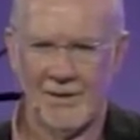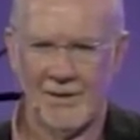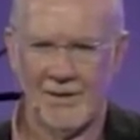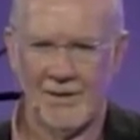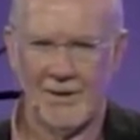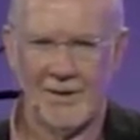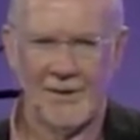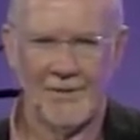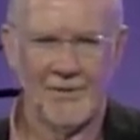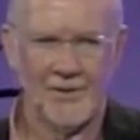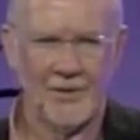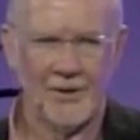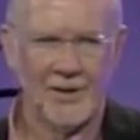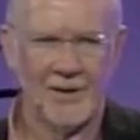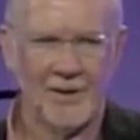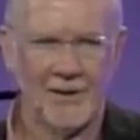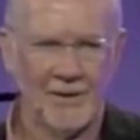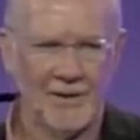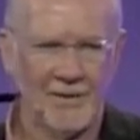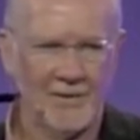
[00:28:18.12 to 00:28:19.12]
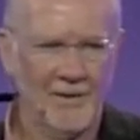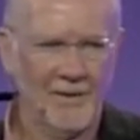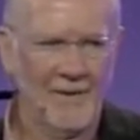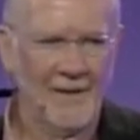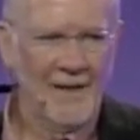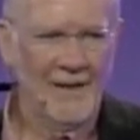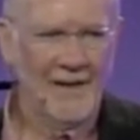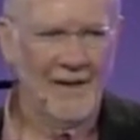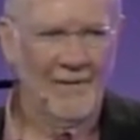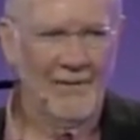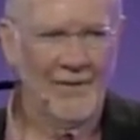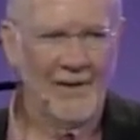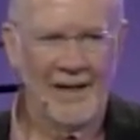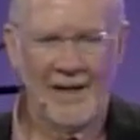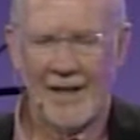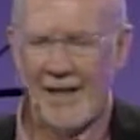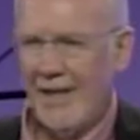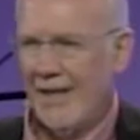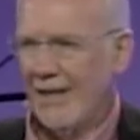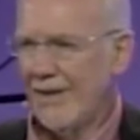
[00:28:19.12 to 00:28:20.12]
Is it 40 years ago?
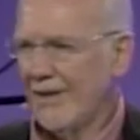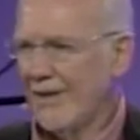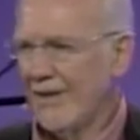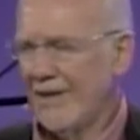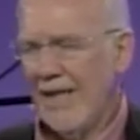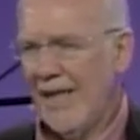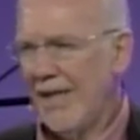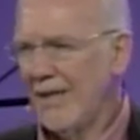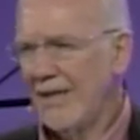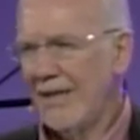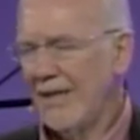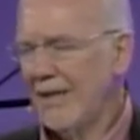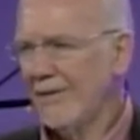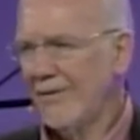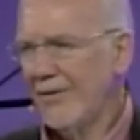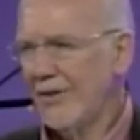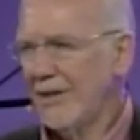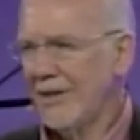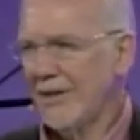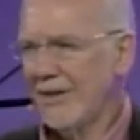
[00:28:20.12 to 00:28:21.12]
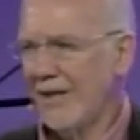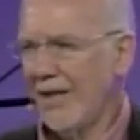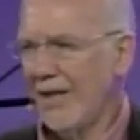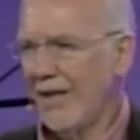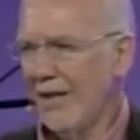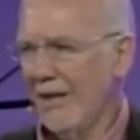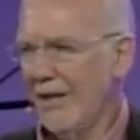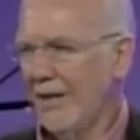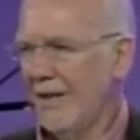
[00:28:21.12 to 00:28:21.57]
There's nothing here for you, son.